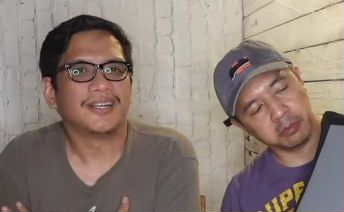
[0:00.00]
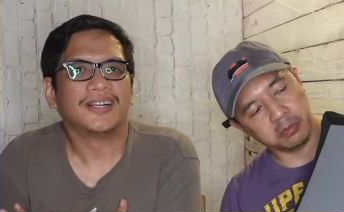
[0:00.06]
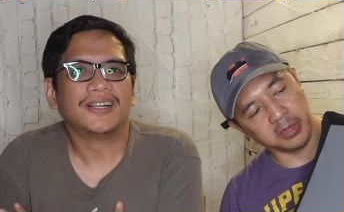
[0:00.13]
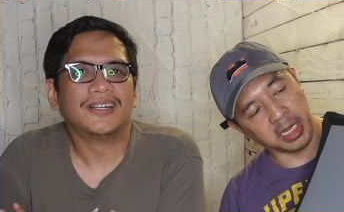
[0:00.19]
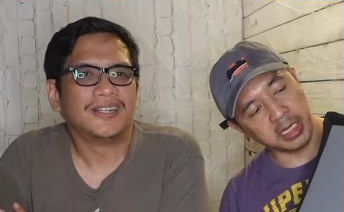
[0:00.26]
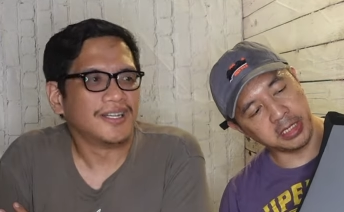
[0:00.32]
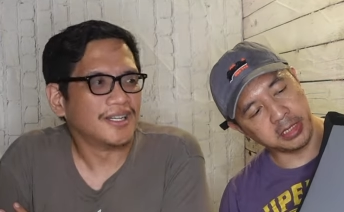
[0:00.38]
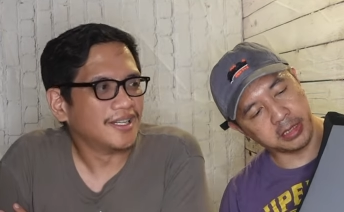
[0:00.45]

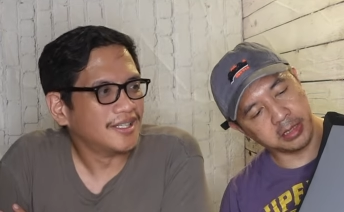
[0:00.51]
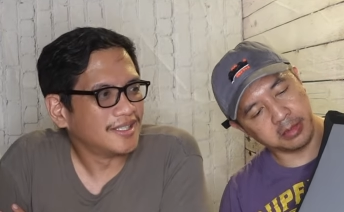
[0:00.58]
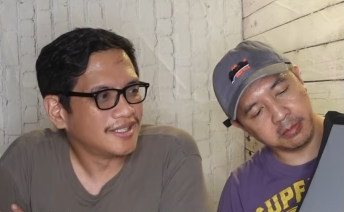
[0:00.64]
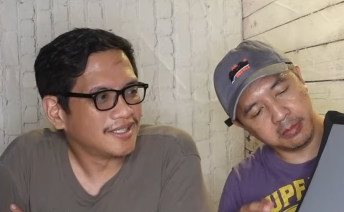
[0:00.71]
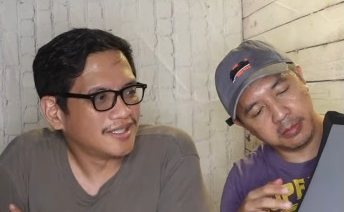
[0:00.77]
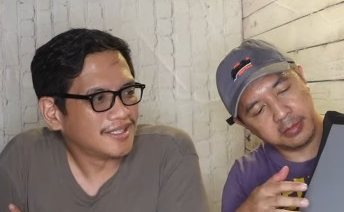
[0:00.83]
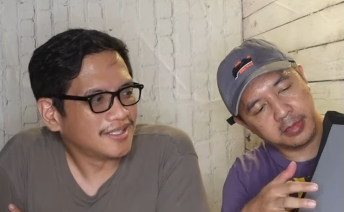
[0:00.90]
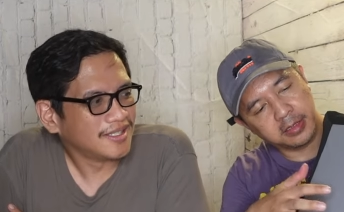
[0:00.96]
Speaker 1: Nice.
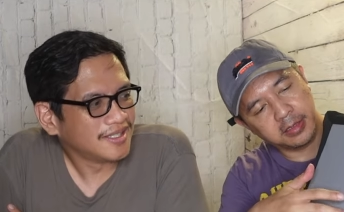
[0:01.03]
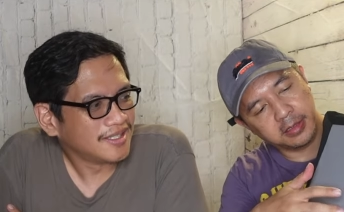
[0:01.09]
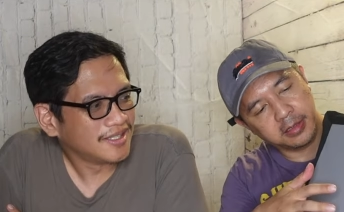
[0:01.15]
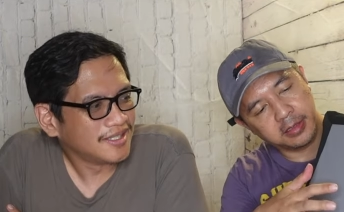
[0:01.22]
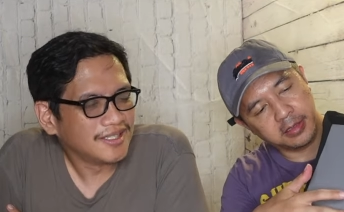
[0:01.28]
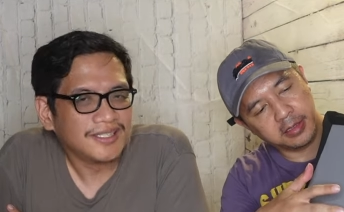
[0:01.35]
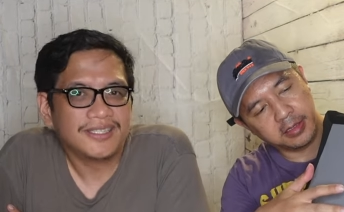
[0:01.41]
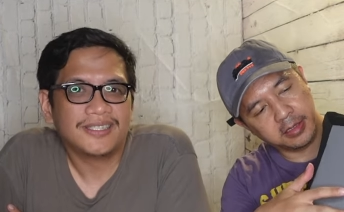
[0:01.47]

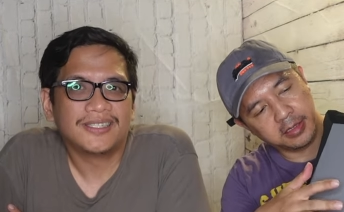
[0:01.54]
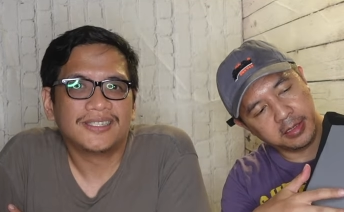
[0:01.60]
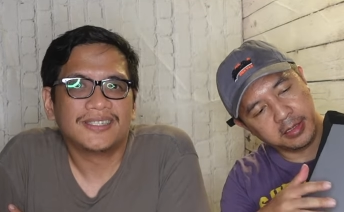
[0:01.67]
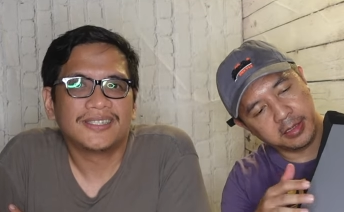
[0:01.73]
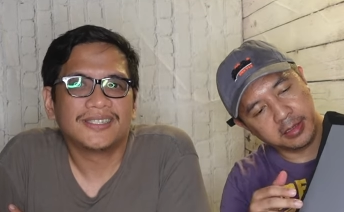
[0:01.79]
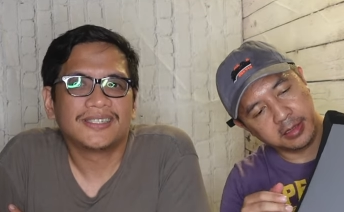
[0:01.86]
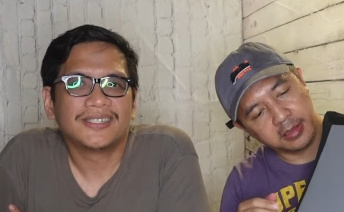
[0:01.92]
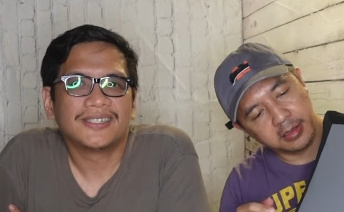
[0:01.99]

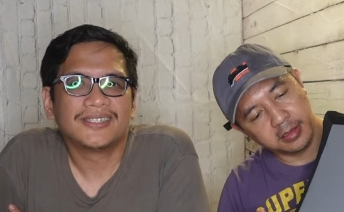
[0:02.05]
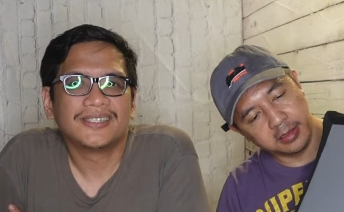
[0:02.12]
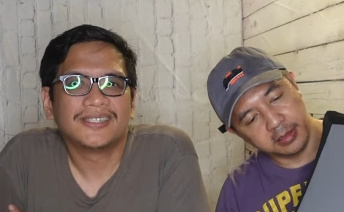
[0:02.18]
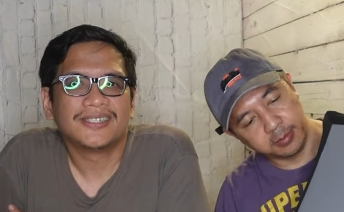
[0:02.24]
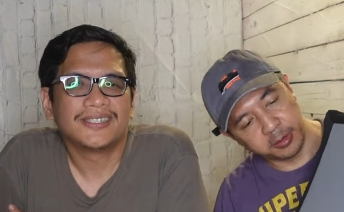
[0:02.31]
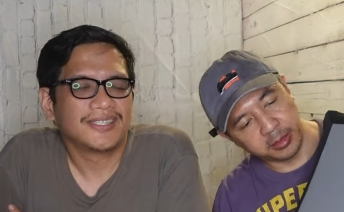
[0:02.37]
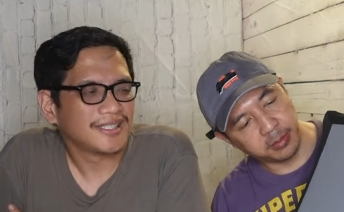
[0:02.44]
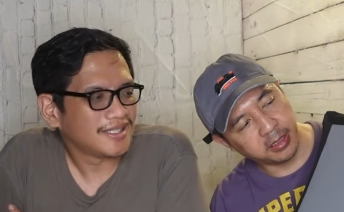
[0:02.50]

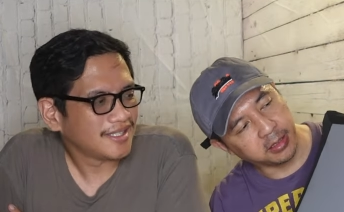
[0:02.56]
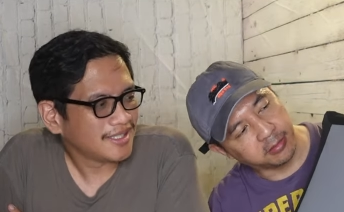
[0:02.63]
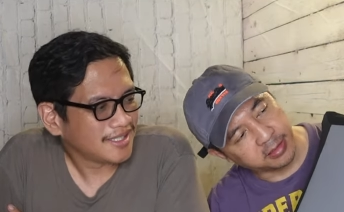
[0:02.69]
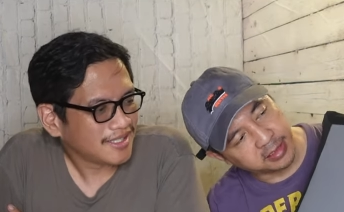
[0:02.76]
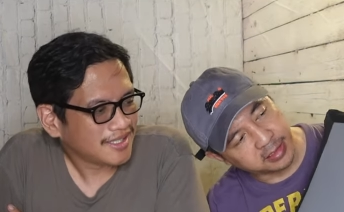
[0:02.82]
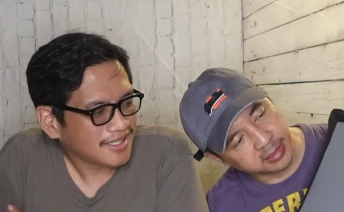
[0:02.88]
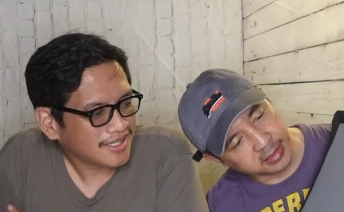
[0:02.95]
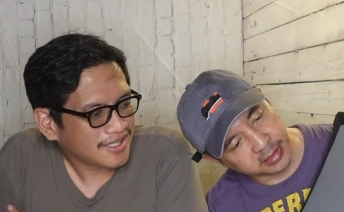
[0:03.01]
It's pretty big.
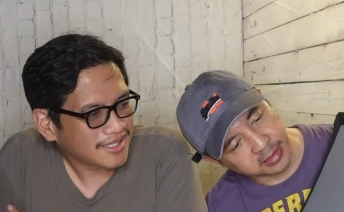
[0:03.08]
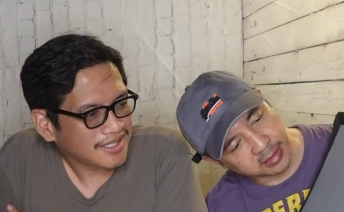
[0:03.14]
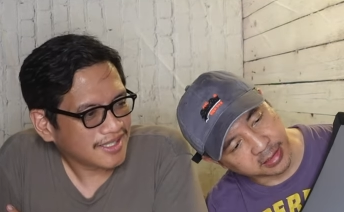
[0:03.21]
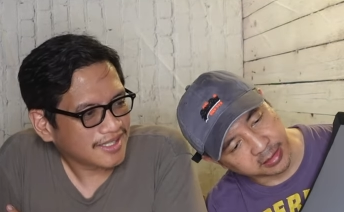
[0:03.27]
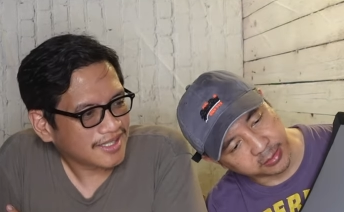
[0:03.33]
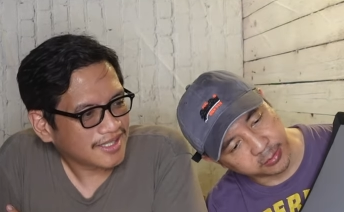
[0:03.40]
What is this? Like a